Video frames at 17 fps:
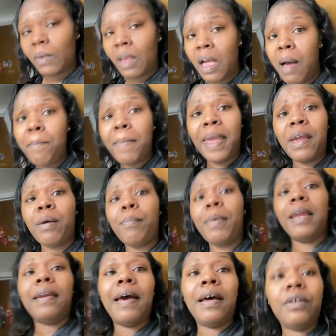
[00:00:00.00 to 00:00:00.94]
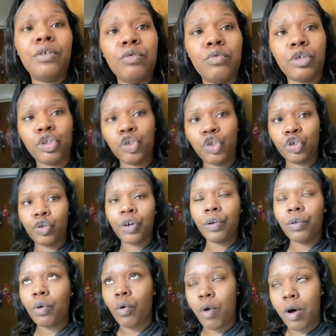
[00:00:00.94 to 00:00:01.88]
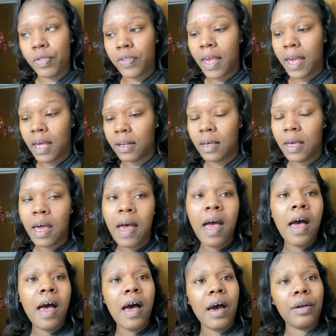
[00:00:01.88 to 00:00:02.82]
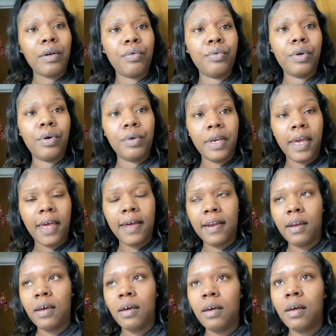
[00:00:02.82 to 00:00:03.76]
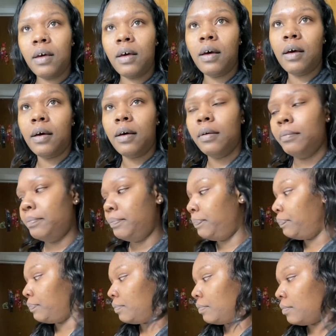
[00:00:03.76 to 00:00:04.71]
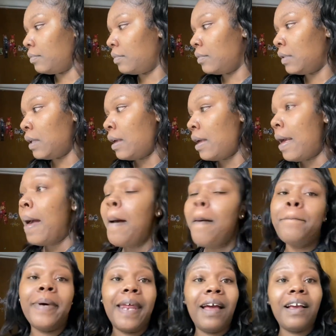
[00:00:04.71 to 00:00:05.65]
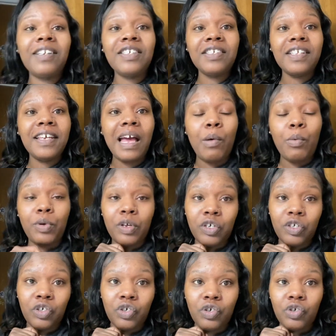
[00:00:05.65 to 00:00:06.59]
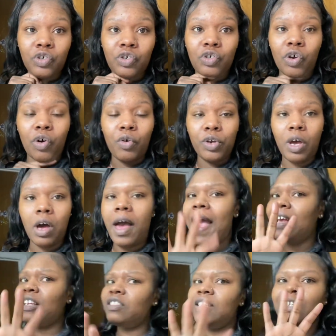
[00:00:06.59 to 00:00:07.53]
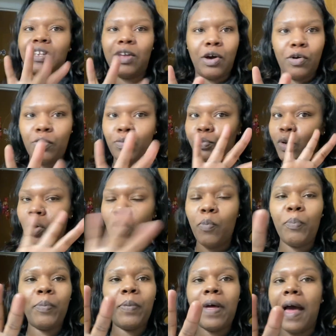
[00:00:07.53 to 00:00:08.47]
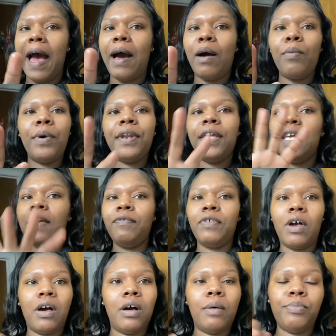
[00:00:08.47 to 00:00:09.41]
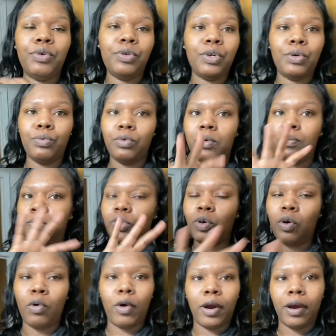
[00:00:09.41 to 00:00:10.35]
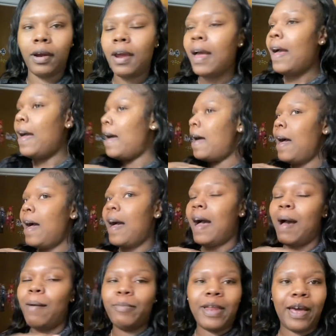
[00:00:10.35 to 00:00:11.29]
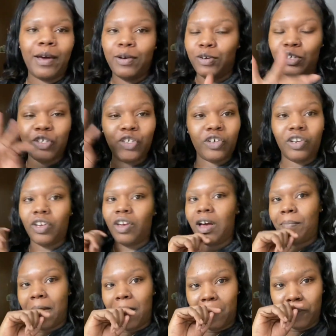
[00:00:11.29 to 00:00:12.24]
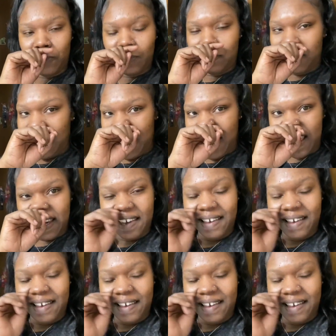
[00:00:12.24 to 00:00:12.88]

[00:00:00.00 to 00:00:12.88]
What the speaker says: I may or may not do a short on that. I don't know yet. But actually, I wanna show y'all. Actually, nope. I wanna give y'all a beauty room tour. I'm not gonna show y'all my room yet.